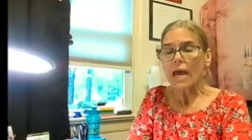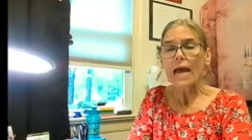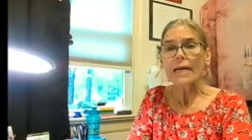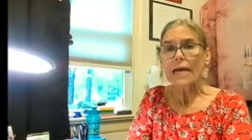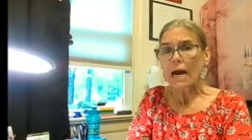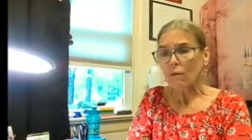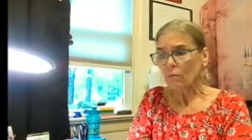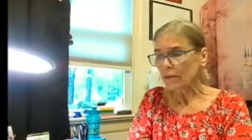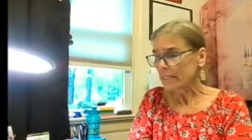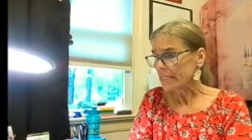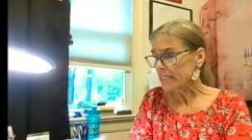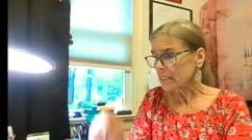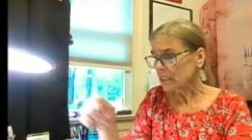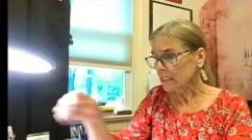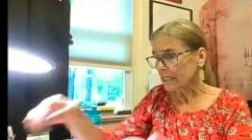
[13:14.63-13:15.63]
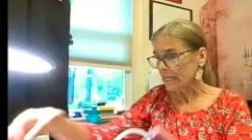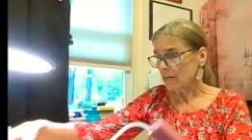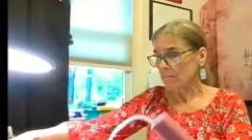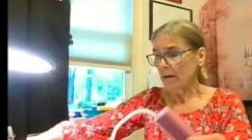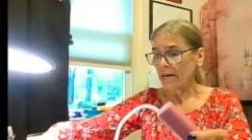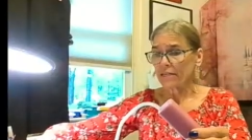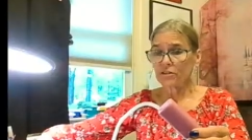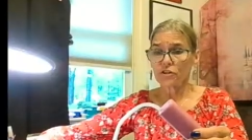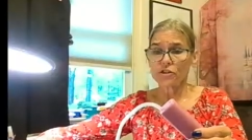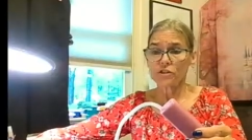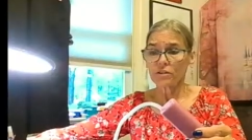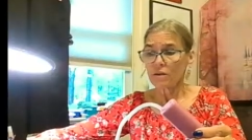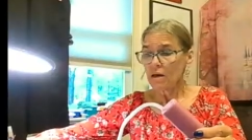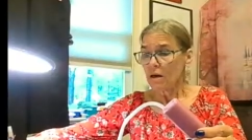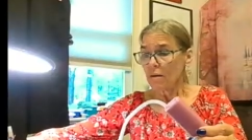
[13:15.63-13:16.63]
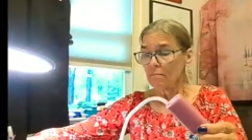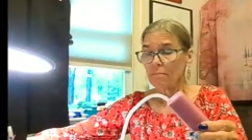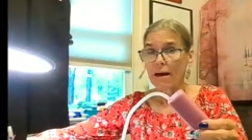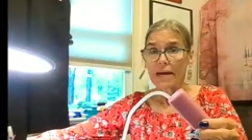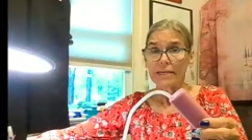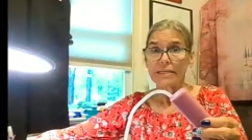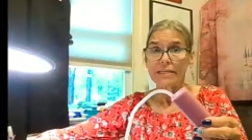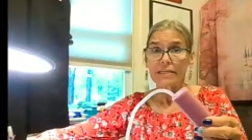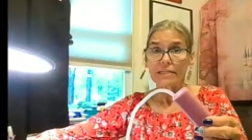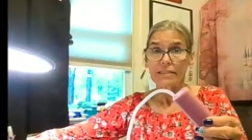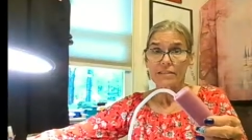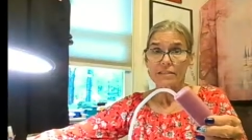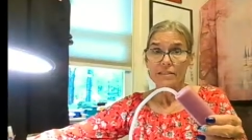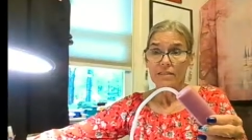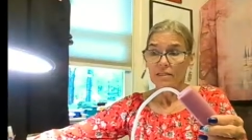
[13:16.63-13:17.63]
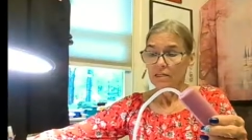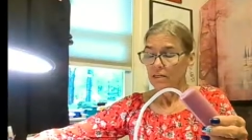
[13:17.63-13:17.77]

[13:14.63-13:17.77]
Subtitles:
I got one of these little e-painters. Mine is,